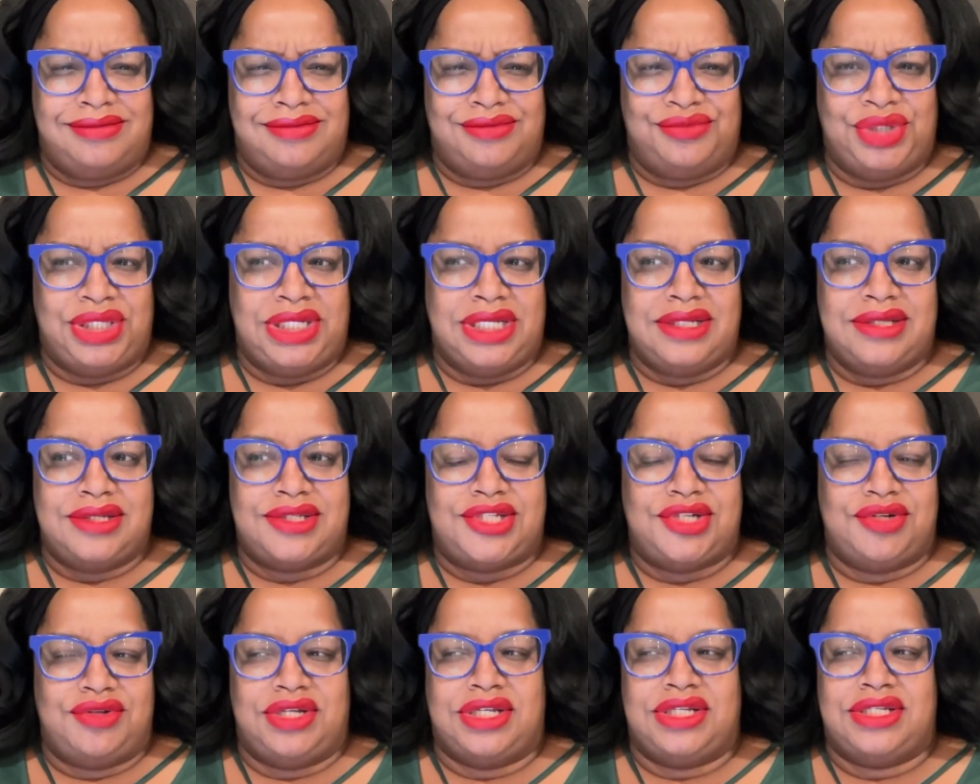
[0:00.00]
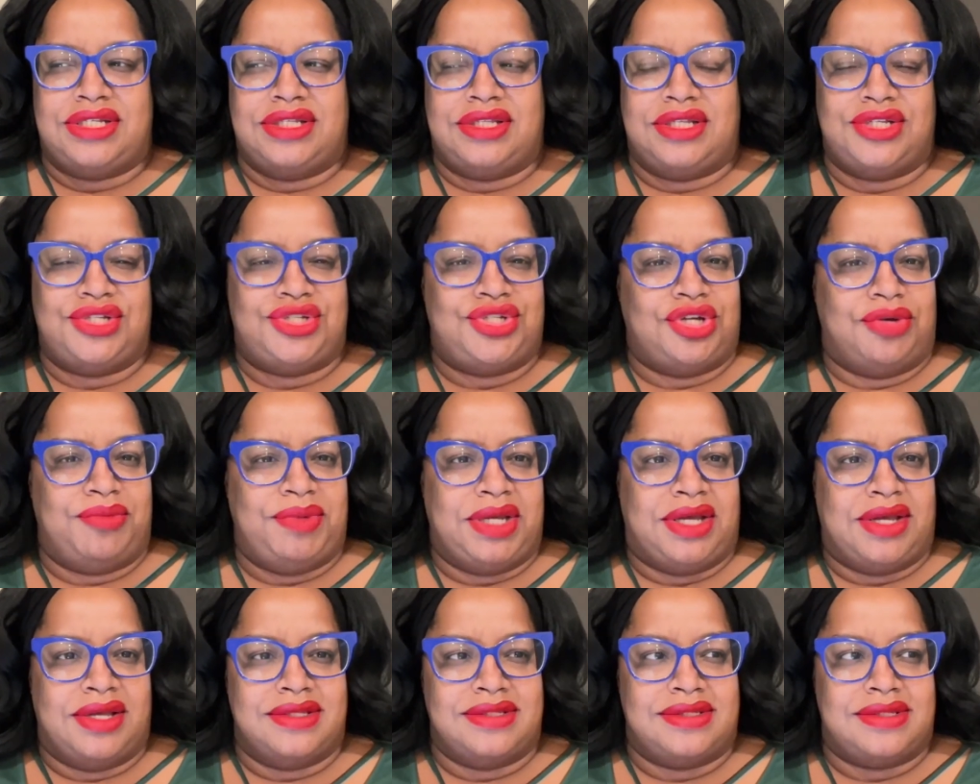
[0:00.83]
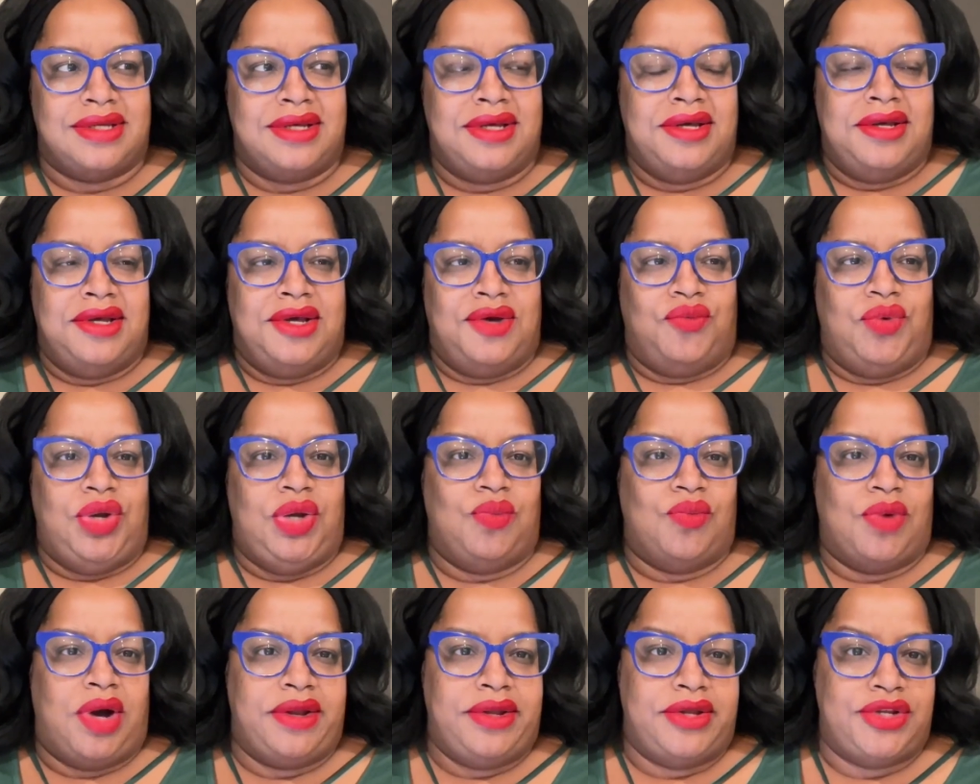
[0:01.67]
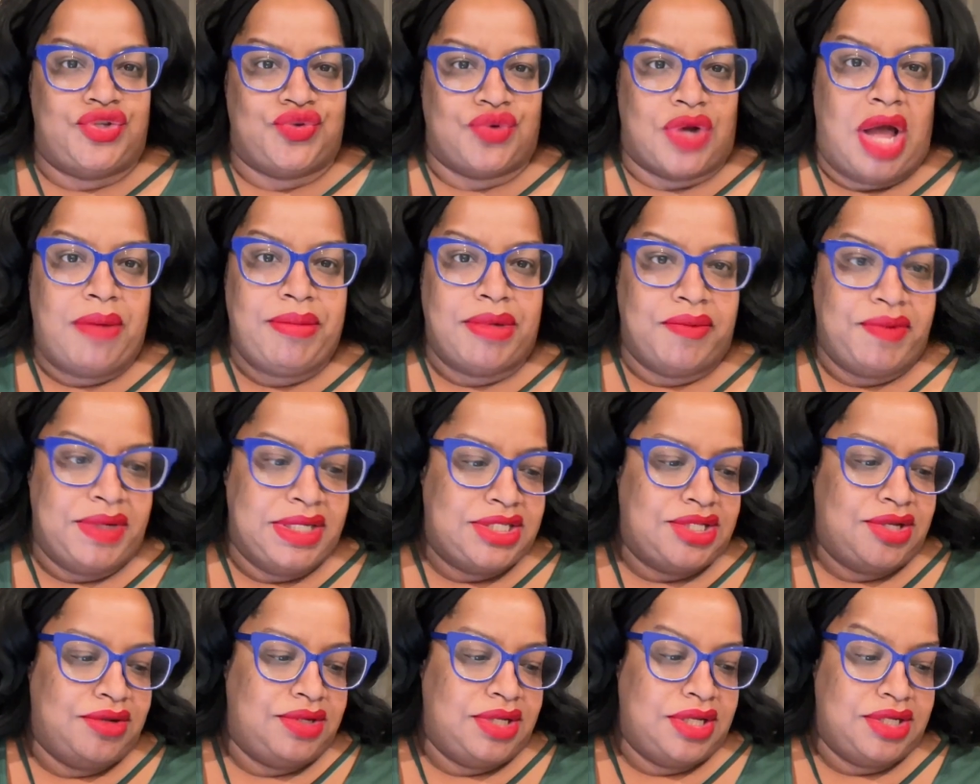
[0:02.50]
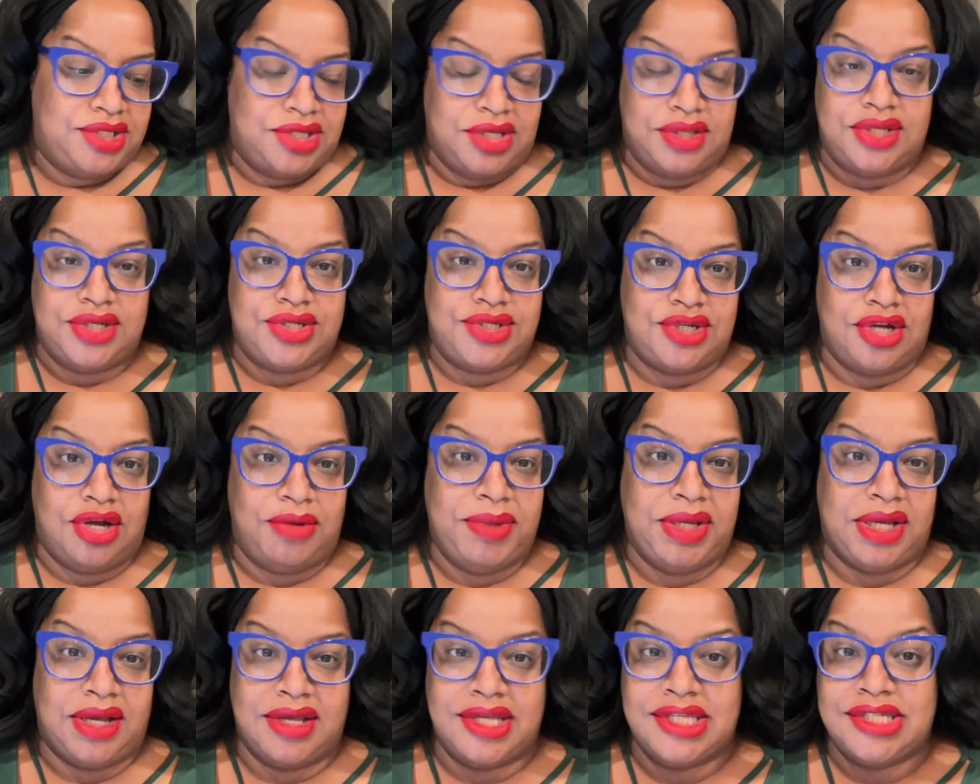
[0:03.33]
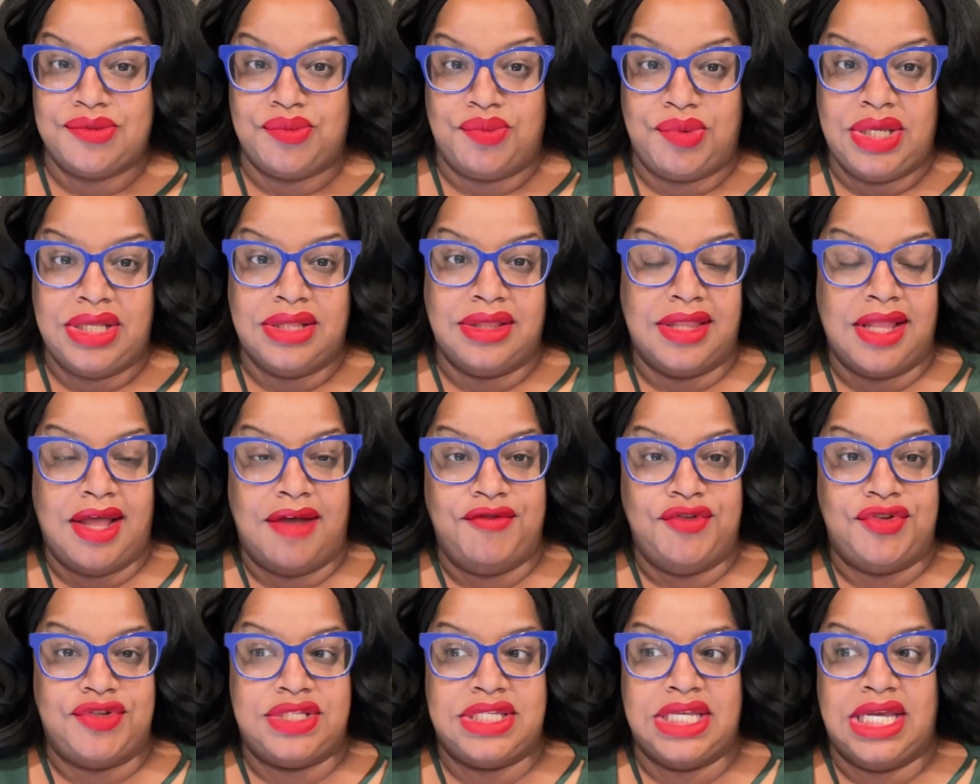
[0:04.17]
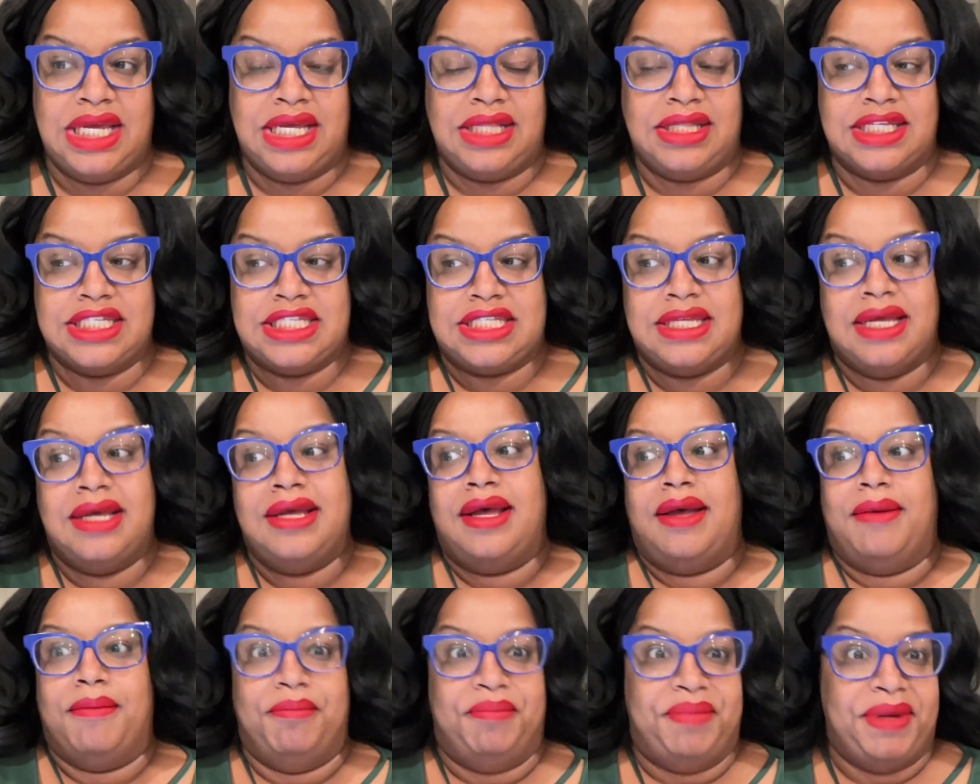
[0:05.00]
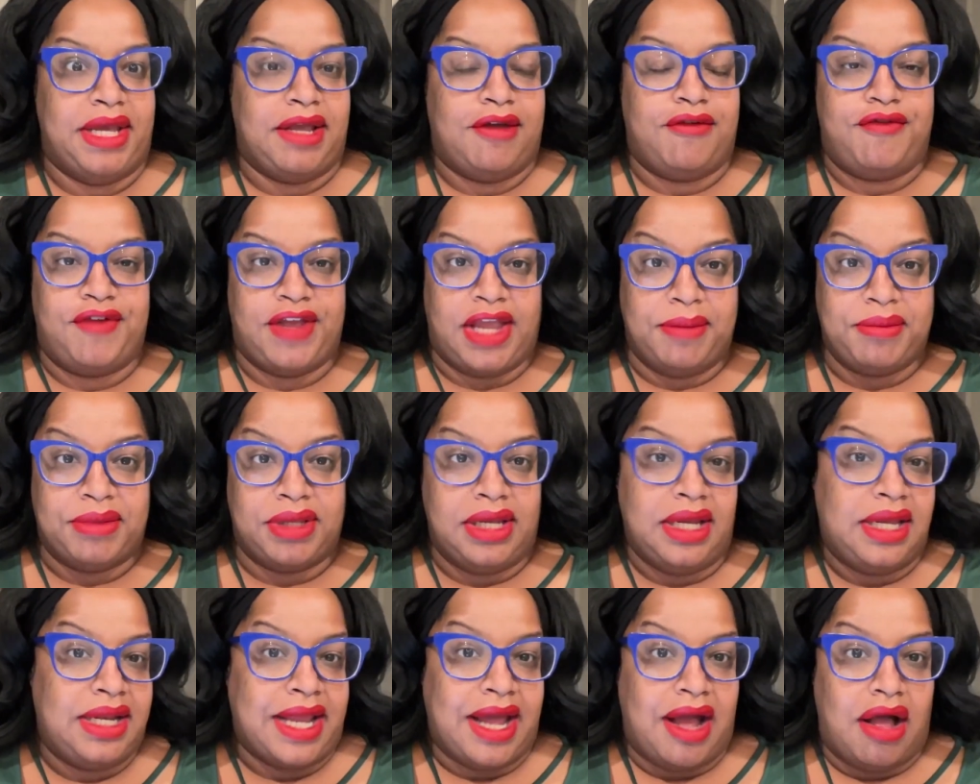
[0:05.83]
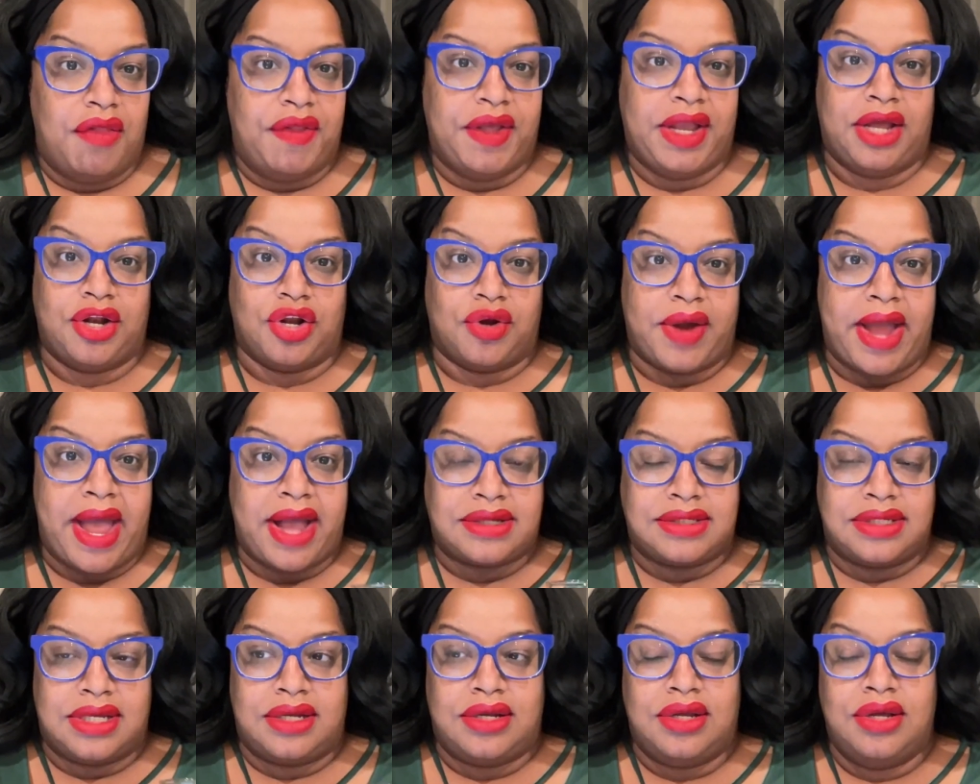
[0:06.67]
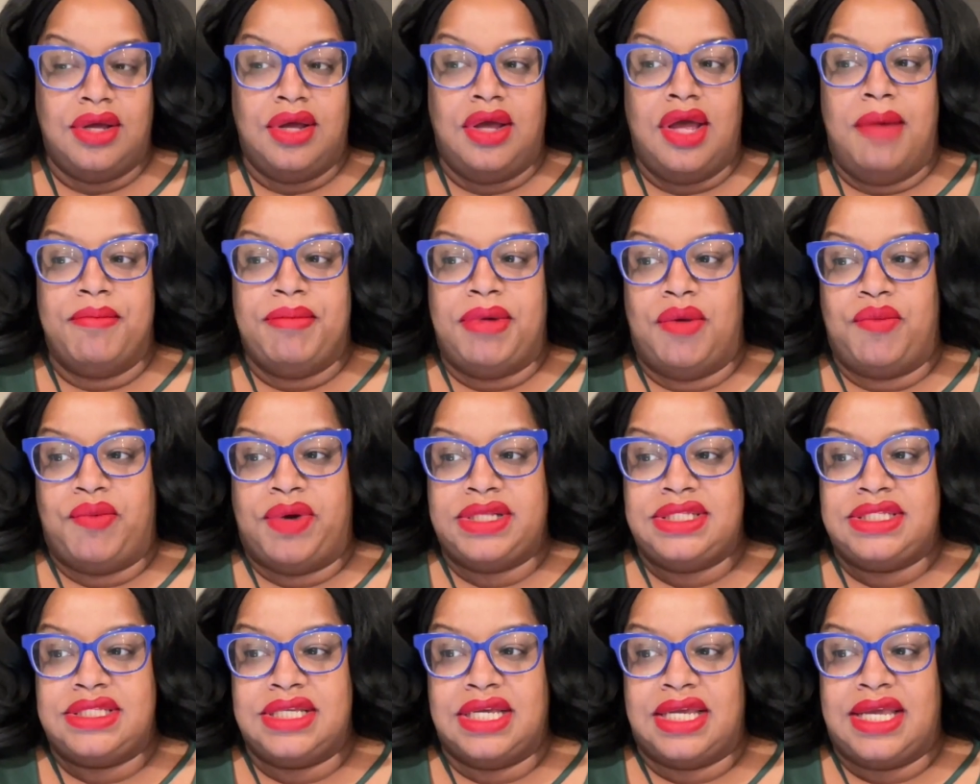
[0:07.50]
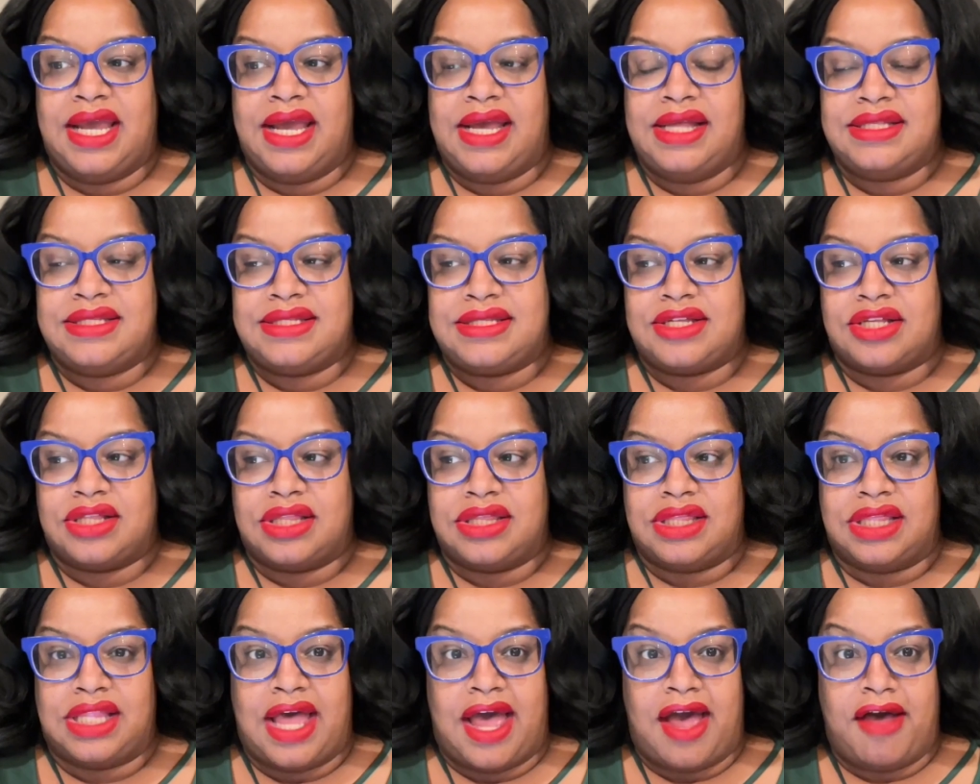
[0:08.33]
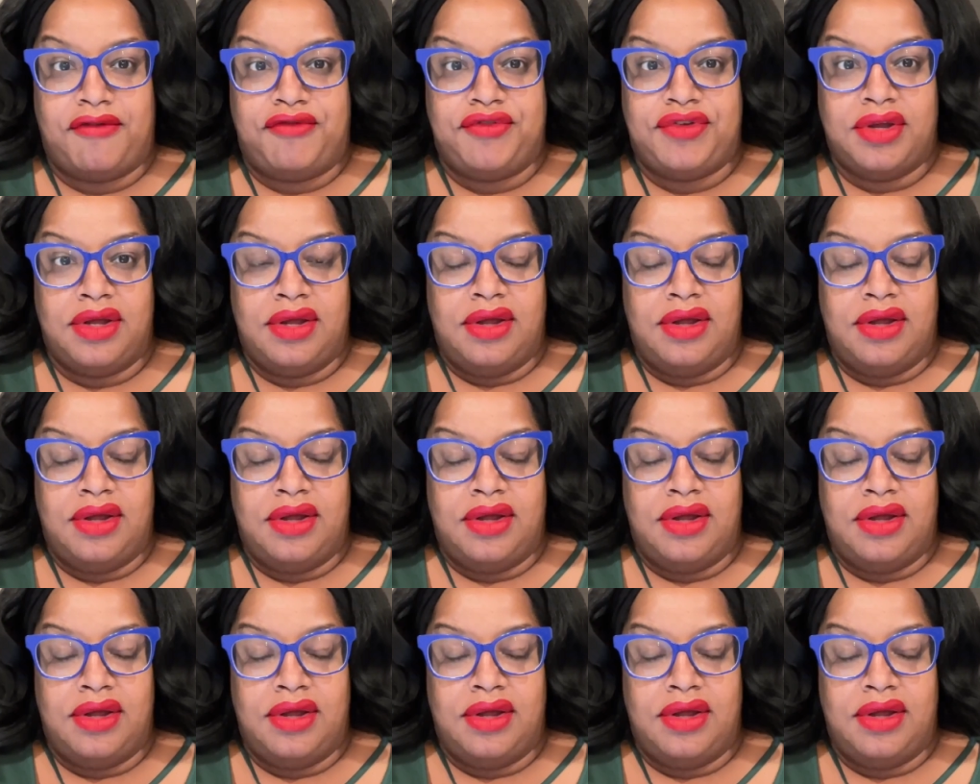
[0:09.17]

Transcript: We didn't tune into this show because we wanted drama. We tuned into this show because we loved seeing this big family and how they interacted. But once the kids left